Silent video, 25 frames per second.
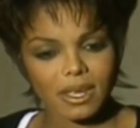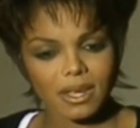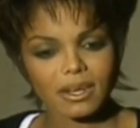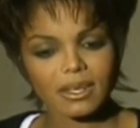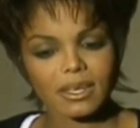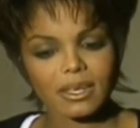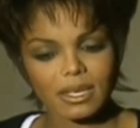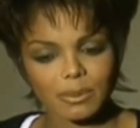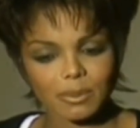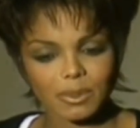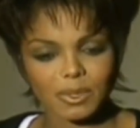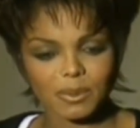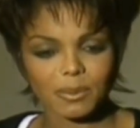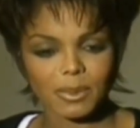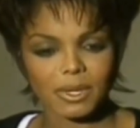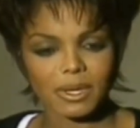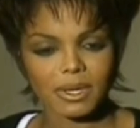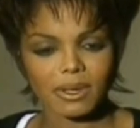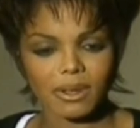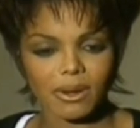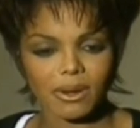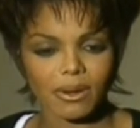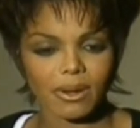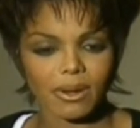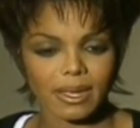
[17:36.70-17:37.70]
That keeps me
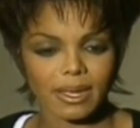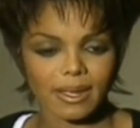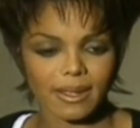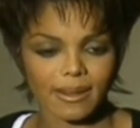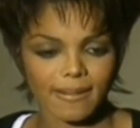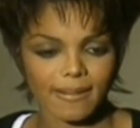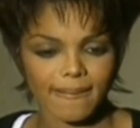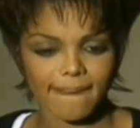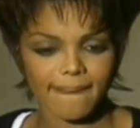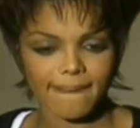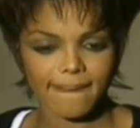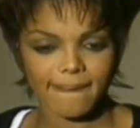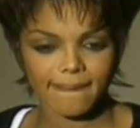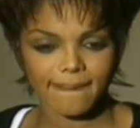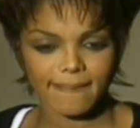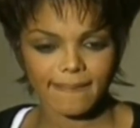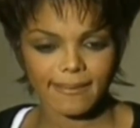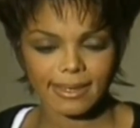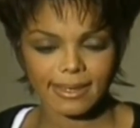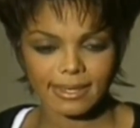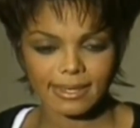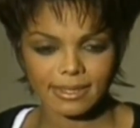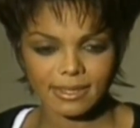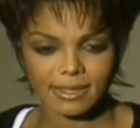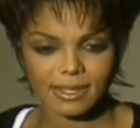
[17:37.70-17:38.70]
going.
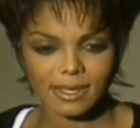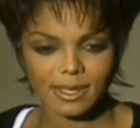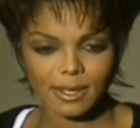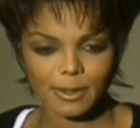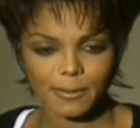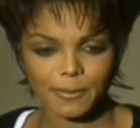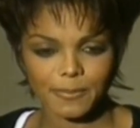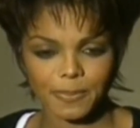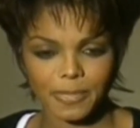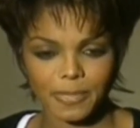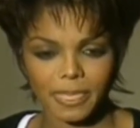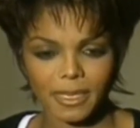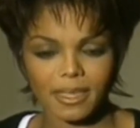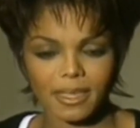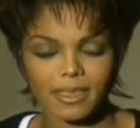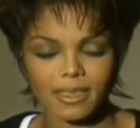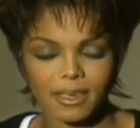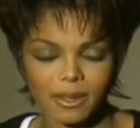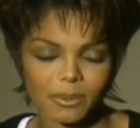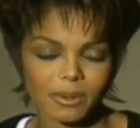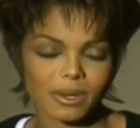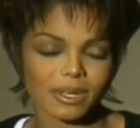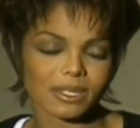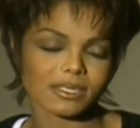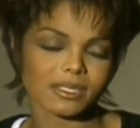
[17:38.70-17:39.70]
And I
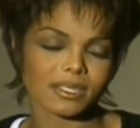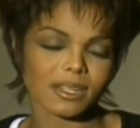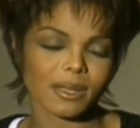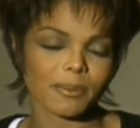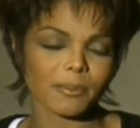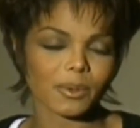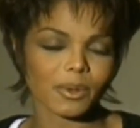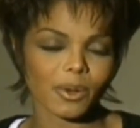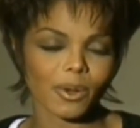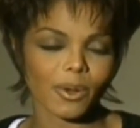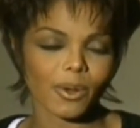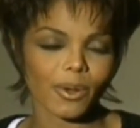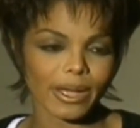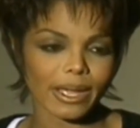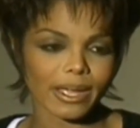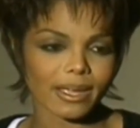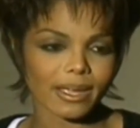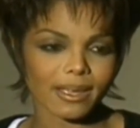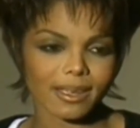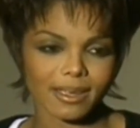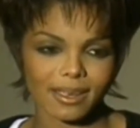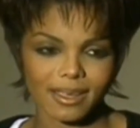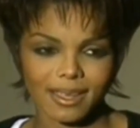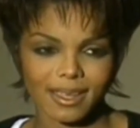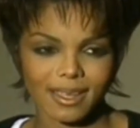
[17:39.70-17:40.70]
think when I stop growing,
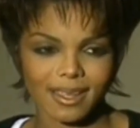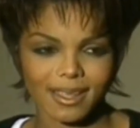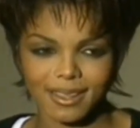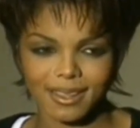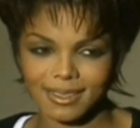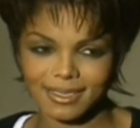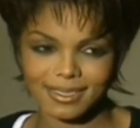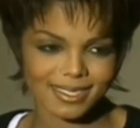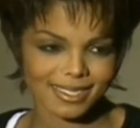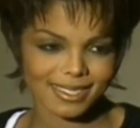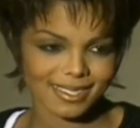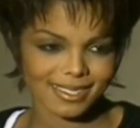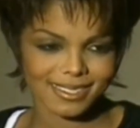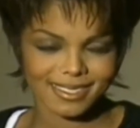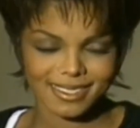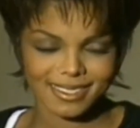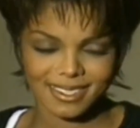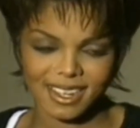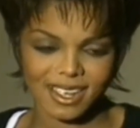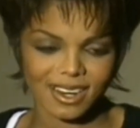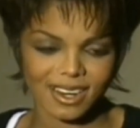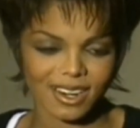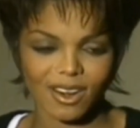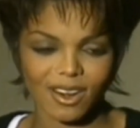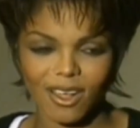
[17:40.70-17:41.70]
I'll
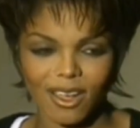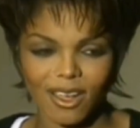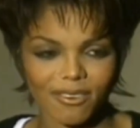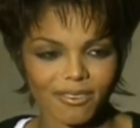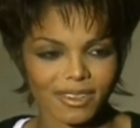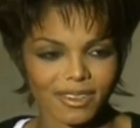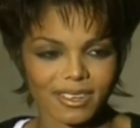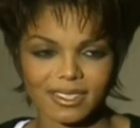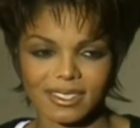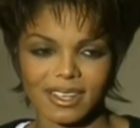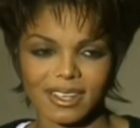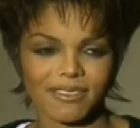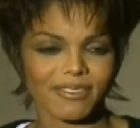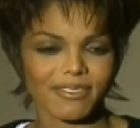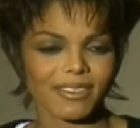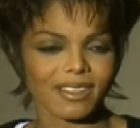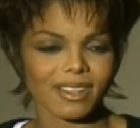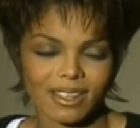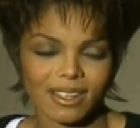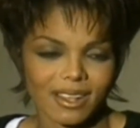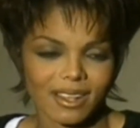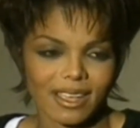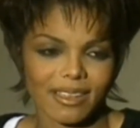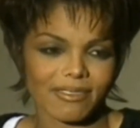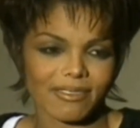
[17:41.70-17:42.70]
just cut it off because I
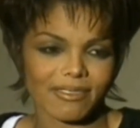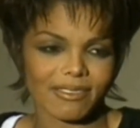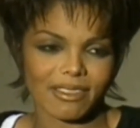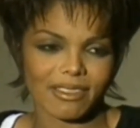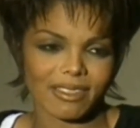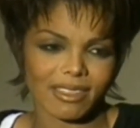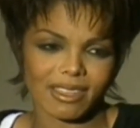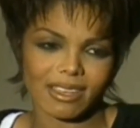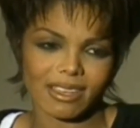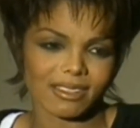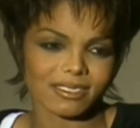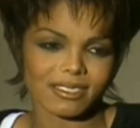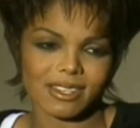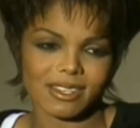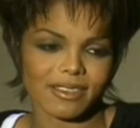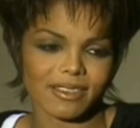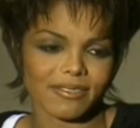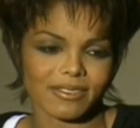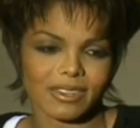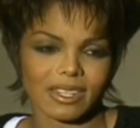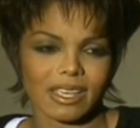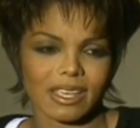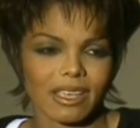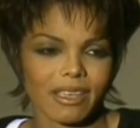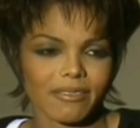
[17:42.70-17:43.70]
feel I have nothing else
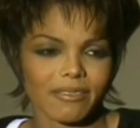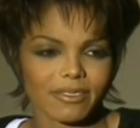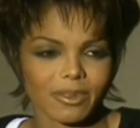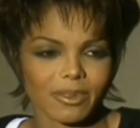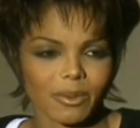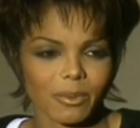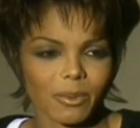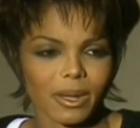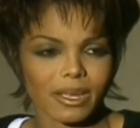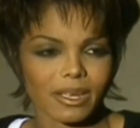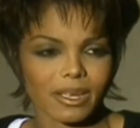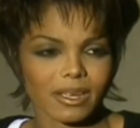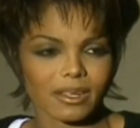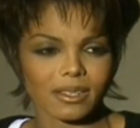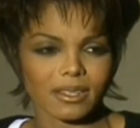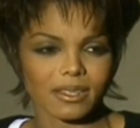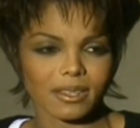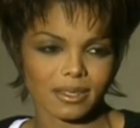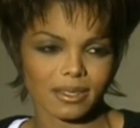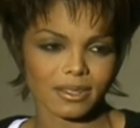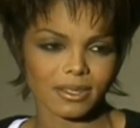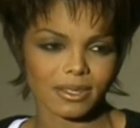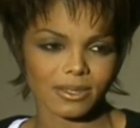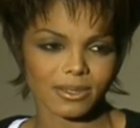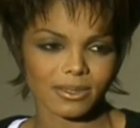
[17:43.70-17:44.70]
left to give, so I'll
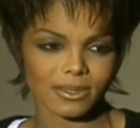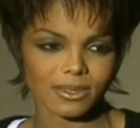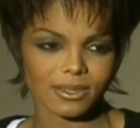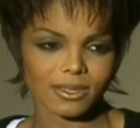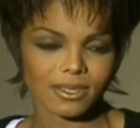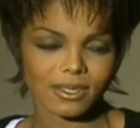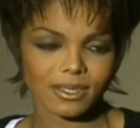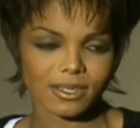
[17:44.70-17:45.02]
continue.